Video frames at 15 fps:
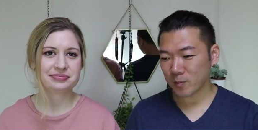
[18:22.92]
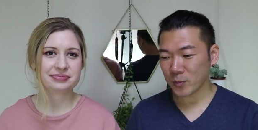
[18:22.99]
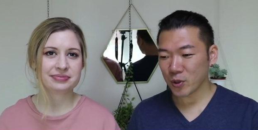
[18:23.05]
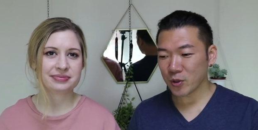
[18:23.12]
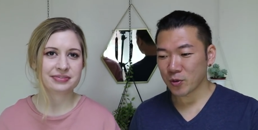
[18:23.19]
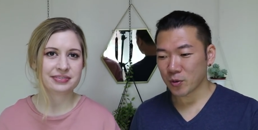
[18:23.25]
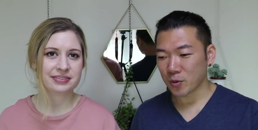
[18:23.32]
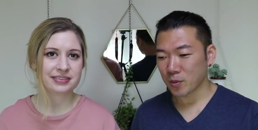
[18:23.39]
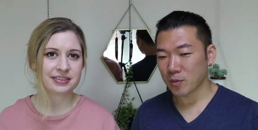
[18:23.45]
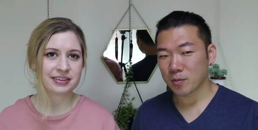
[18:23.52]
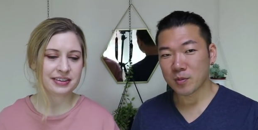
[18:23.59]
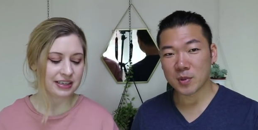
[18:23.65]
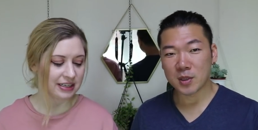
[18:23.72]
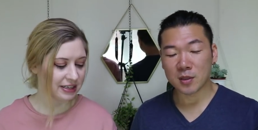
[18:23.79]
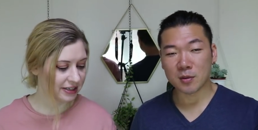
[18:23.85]
Speaker 1: you know,
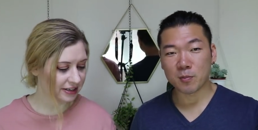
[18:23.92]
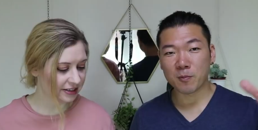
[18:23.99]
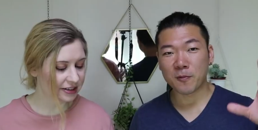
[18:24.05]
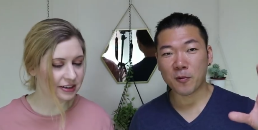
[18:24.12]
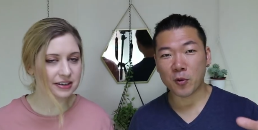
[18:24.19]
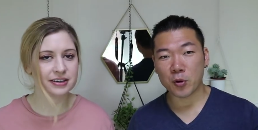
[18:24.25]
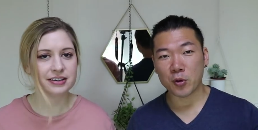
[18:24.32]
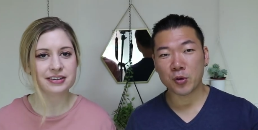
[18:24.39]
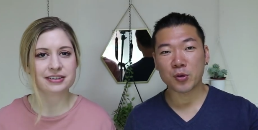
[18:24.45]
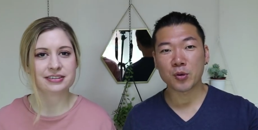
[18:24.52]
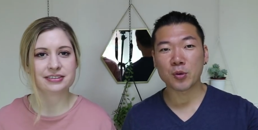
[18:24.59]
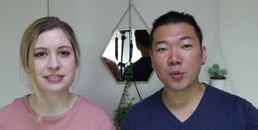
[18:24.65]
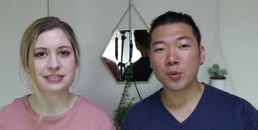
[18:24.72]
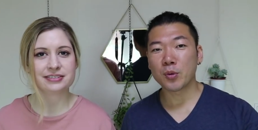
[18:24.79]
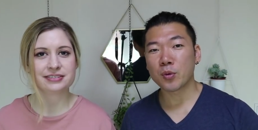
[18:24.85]
the photo
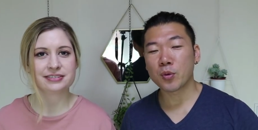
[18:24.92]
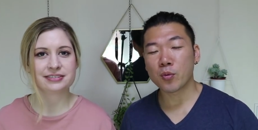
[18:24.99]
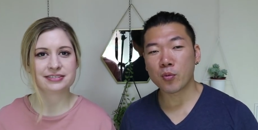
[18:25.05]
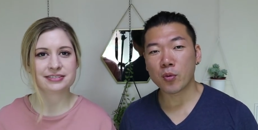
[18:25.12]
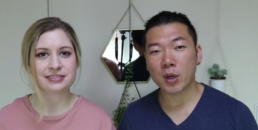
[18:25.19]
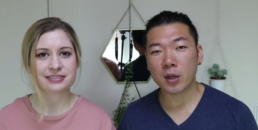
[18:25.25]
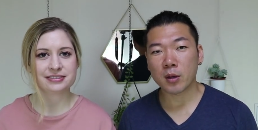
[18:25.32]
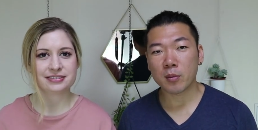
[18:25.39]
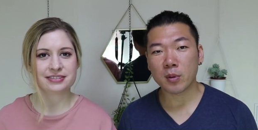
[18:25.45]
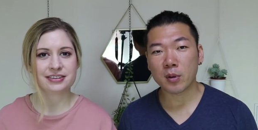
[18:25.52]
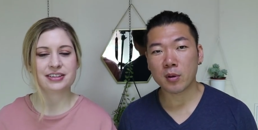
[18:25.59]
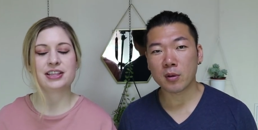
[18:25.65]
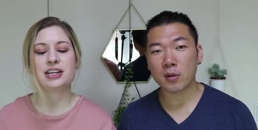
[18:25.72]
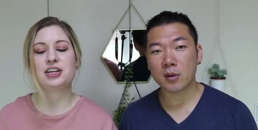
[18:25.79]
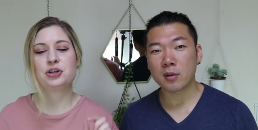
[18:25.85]
shoot or
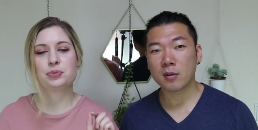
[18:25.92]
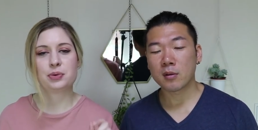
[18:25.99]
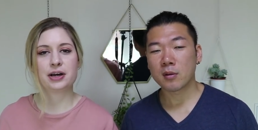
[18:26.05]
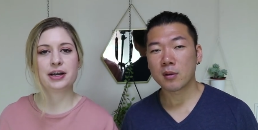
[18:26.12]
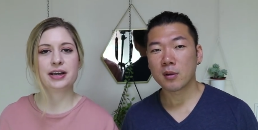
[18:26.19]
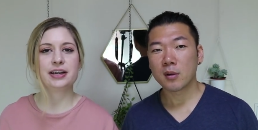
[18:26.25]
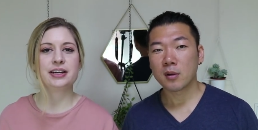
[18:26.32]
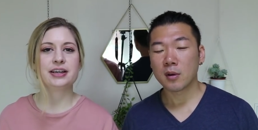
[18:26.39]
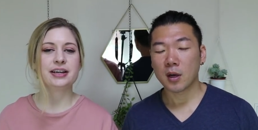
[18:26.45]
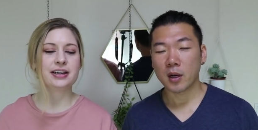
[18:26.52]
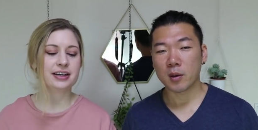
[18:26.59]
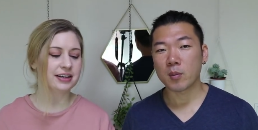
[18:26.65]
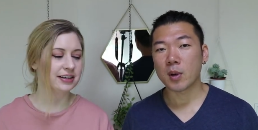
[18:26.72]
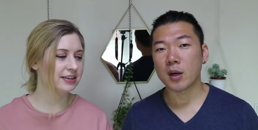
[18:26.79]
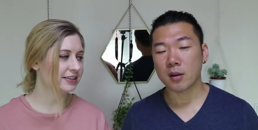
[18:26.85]
whatever, then
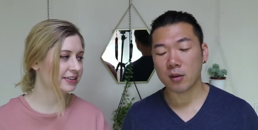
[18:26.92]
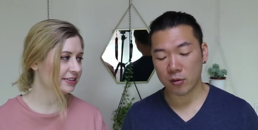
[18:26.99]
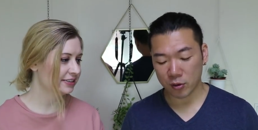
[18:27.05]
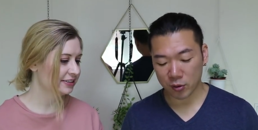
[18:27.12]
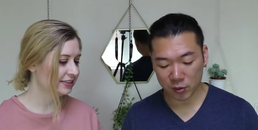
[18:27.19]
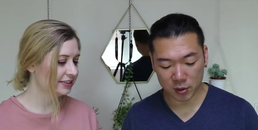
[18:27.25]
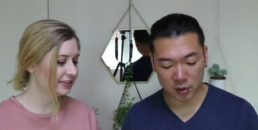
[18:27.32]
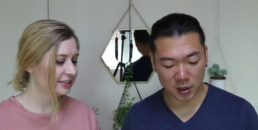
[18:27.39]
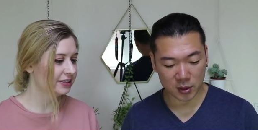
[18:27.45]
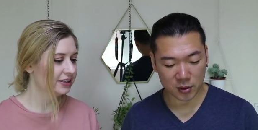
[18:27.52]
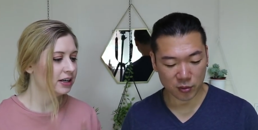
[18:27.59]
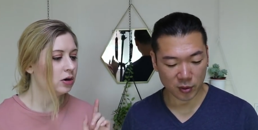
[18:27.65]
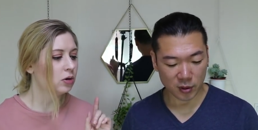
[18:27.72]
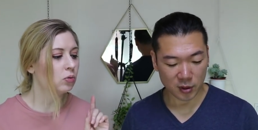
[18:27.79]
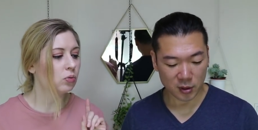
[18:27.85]
I might use this
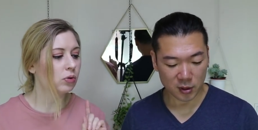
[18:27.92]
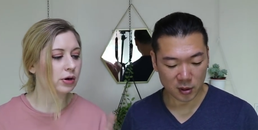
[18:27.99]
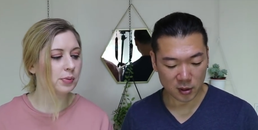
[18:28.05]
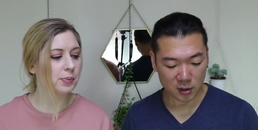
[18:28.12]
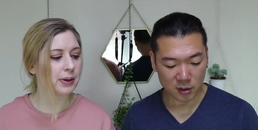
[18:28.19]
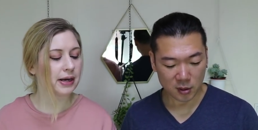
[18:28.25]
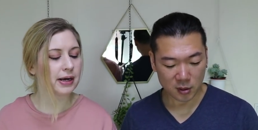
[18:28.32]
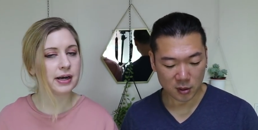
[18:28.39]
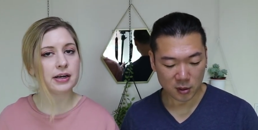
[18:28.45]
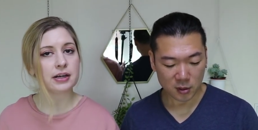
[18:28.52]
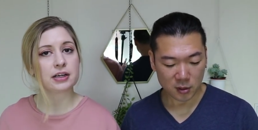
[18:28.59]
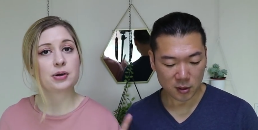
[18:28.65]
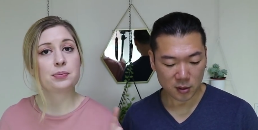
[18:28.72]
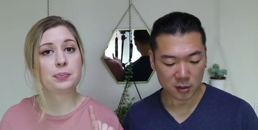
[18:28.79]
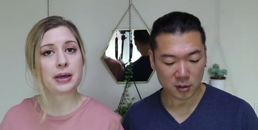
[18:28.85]
one.
Speaker 2: What
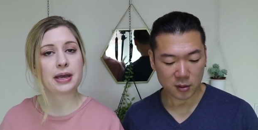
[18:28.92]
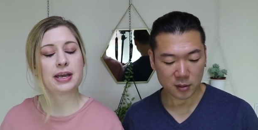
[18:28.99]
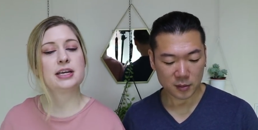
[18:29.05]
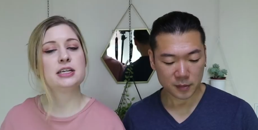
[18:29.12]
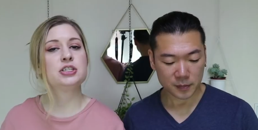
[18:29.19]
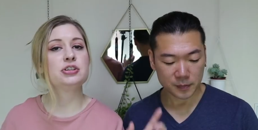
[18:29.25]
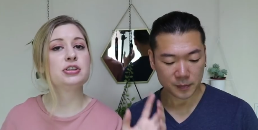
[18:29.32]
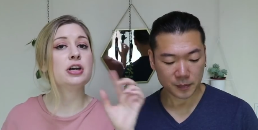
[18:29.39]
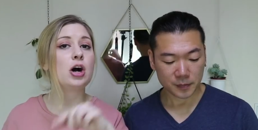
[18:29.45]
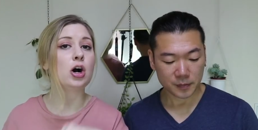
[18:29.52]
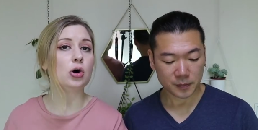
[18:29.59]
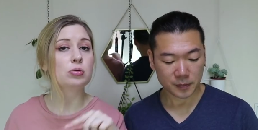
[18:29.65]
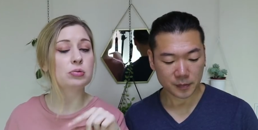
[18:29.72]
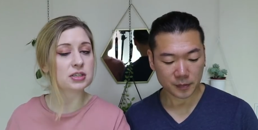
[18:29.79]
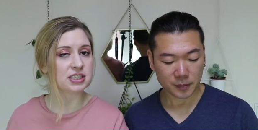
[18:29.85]
about compared to the
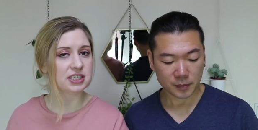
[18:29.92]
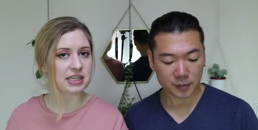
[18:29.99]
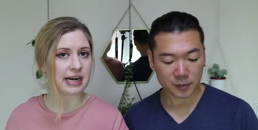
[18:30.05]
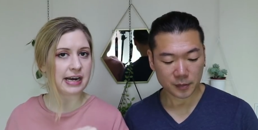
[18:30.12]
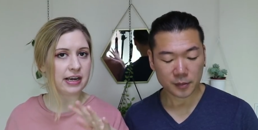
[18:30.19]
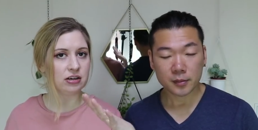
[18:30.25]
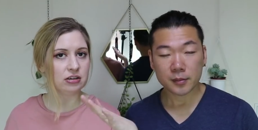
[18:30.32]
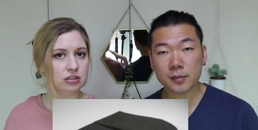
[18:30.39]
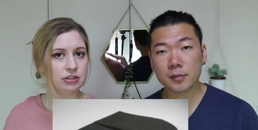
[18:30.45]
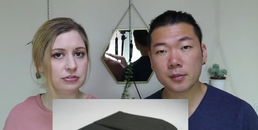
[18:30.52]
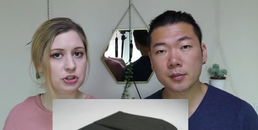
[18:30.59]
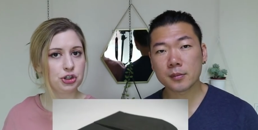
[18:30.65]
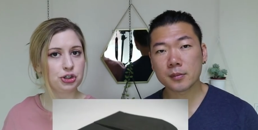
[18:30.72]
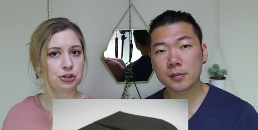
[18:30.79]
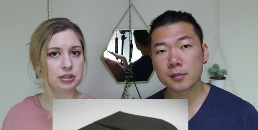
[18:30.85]
old style of
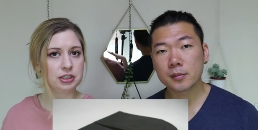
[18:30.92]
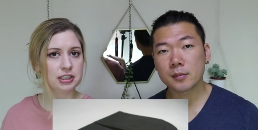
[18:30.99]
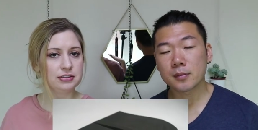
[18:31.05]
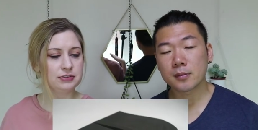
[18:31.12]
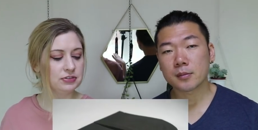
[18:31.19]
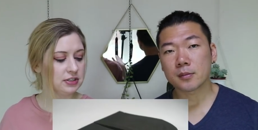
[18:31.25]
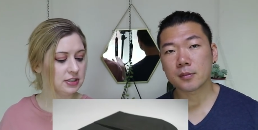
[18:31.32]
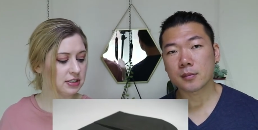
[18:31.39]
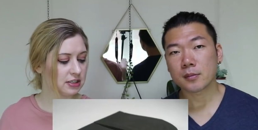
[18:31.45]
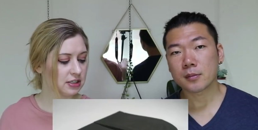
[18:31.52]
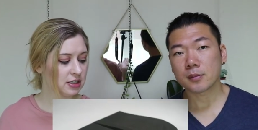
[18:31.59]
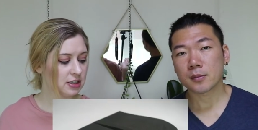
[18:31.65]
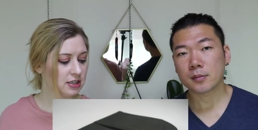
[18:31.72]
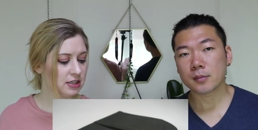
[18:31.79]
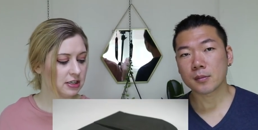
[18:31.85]
shoe lifts?
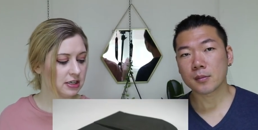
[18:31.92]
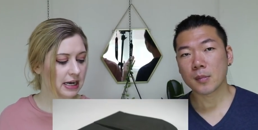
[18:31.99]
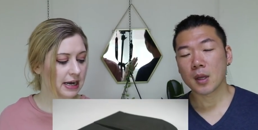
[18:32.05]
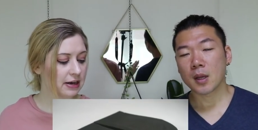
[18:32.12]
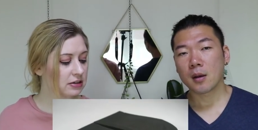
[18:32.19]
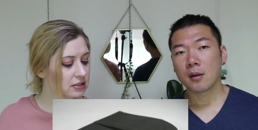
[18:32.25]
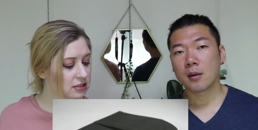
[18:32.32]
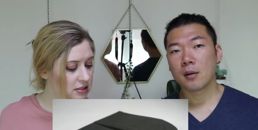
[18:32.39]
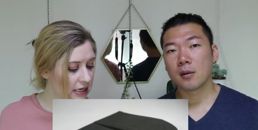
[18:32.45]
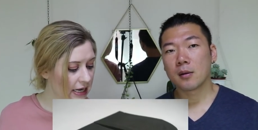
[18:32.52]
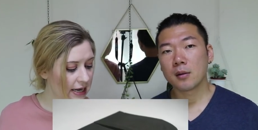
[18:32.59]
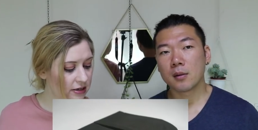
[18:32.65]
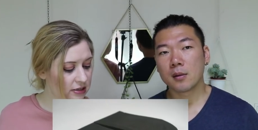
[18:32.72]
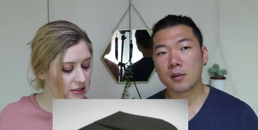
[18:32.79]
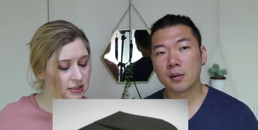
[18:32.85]
How does
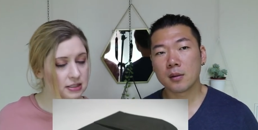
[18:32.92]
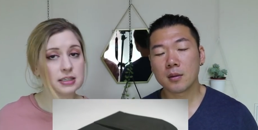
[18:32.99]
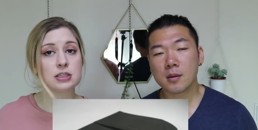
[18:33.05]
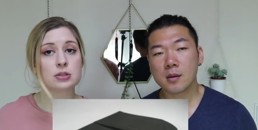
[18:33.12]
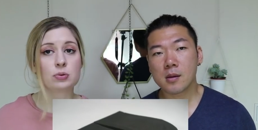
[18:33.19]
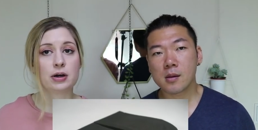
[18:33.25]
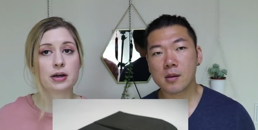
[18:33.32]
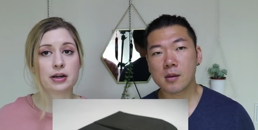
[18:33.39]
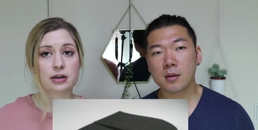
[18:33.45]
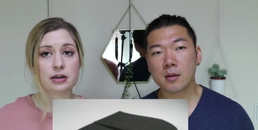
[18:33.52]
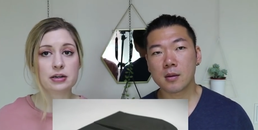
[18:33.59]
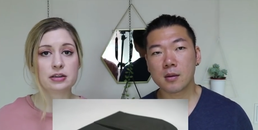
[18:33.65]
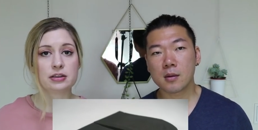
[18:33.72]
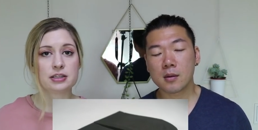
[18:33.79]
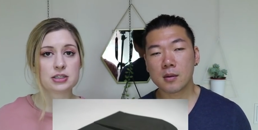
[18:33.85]
this one